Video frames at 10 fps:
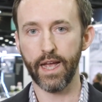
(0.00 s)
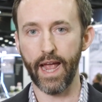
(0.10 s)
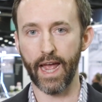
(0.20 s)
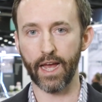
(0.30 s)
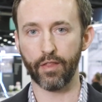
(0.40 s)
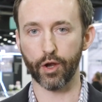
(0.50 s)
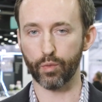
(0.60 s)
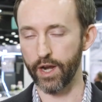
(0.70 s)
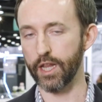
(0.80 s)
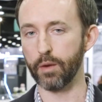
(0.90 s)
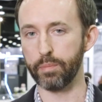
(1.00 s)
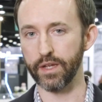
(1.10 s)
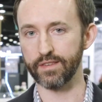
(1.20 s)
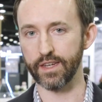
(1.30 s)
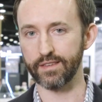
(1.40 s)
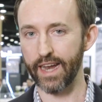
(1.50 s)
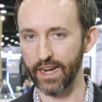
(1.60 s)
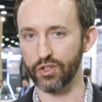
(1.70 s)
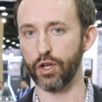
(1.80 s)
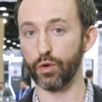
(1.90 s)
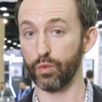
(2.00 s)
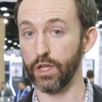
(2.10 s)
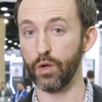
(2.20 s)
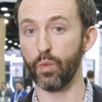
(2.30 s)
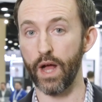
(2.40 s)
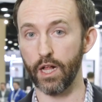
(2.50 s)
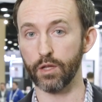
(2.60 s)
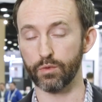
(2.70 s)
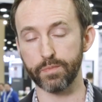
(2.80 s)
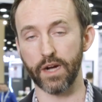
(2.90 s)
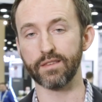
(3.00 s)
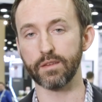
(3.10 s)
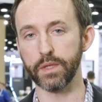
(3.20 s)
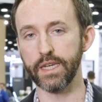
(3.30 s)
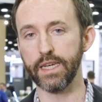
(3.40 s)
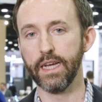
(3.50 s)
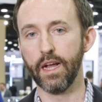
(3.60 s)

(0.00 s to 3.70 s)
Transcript: and they're running their business and executing really well and responsibly,